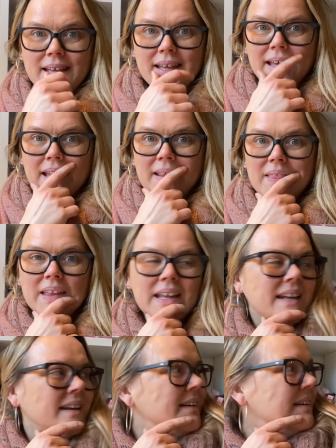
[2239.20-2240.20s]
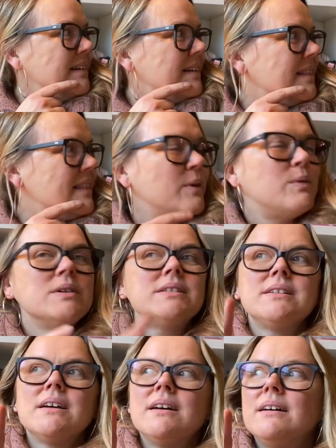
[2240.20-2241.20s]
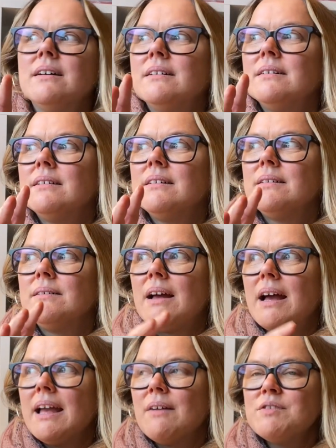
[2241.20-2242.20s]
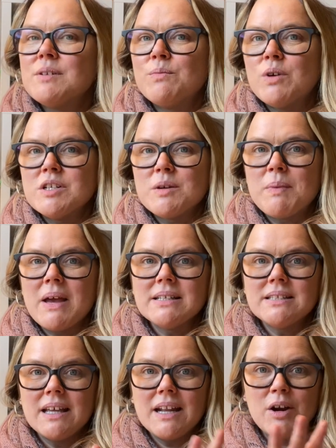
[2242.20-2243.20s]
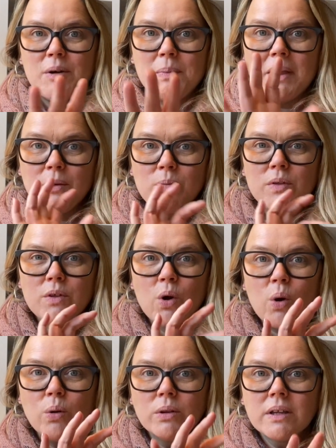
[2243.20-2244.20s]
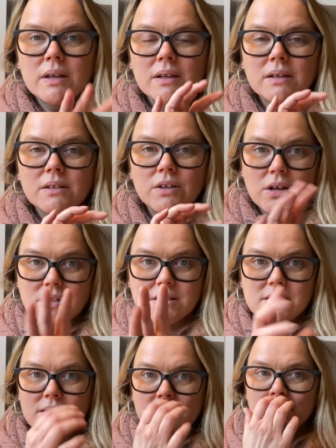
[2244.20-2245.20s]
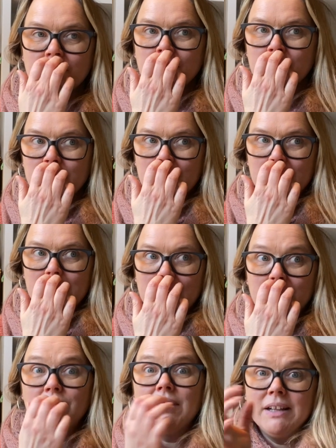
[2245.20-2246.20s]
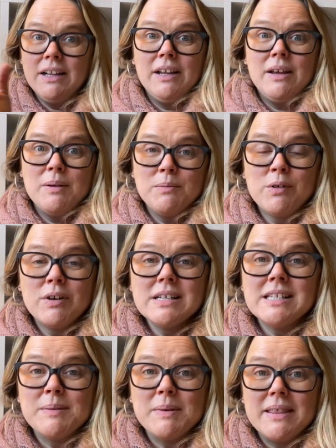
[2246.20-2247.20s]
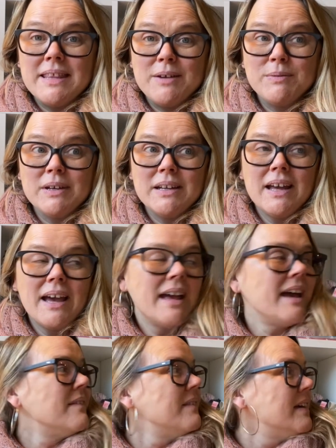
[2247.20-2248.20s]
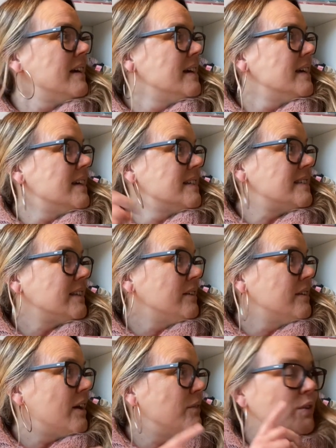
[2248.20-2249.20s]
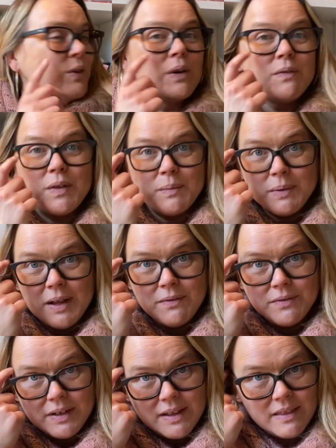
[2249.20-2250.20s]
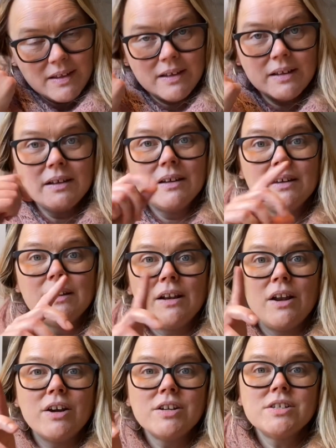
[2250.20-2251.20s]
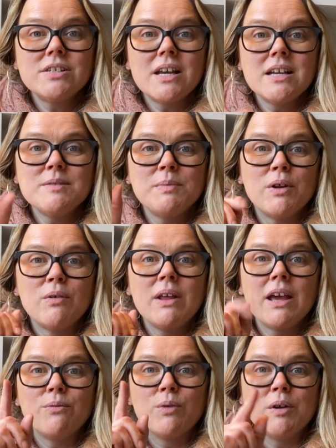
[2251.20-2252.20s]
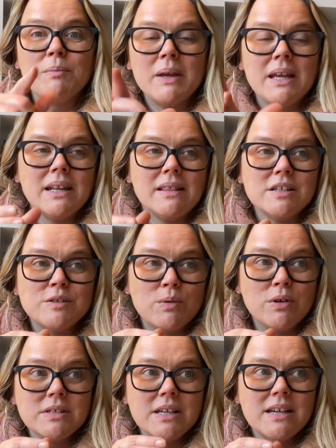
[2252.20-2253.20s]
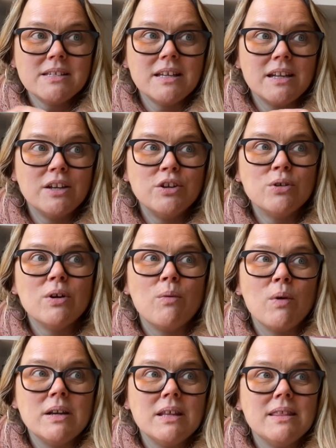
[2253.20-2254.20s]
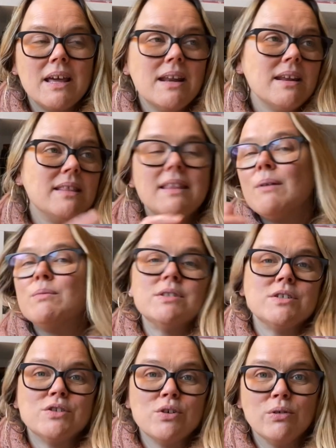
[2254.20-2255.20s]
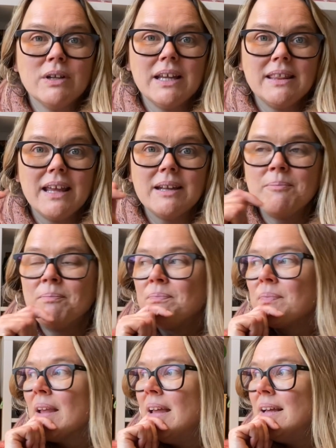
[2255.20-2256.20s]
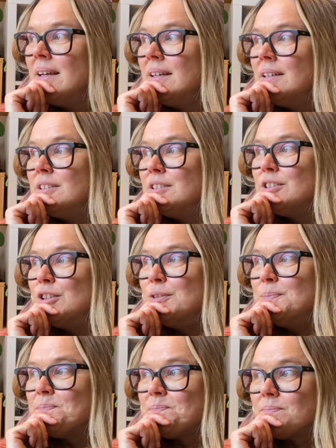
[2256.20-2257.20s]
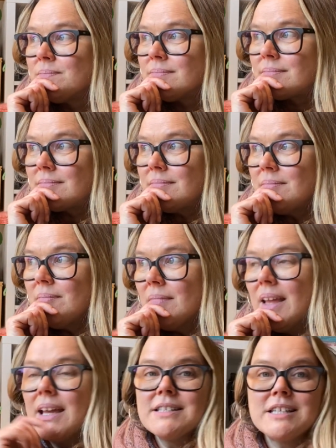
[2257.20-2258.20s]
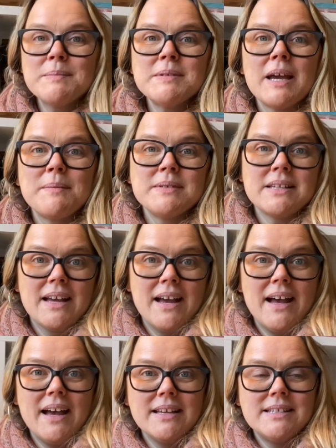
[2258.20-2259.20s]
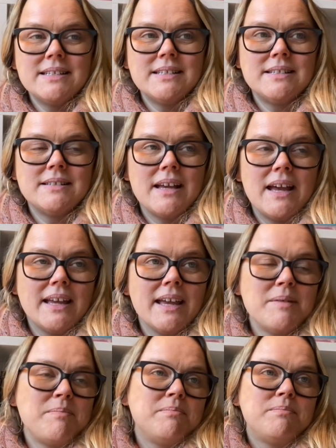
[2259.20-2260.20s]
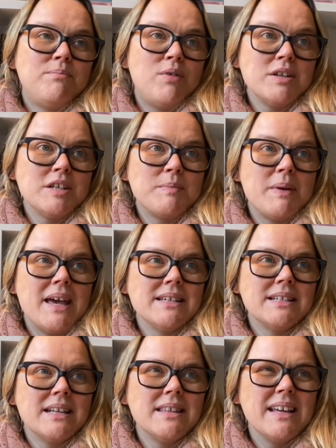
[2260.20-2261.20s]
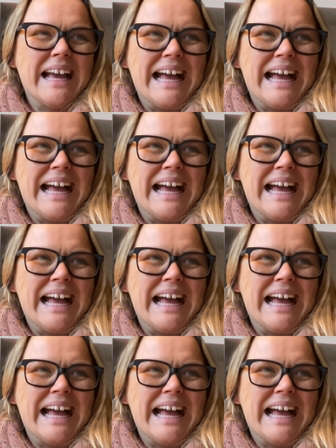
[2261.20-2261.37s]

And then there was I have some project bags that are pink with gold dots, and I'm crazy about that one. I have still a few of them left in the large size, but I only had one made in the small size, and I knew I wanted that, and that was just sold like that. So, and sometimes I get project bags and I think,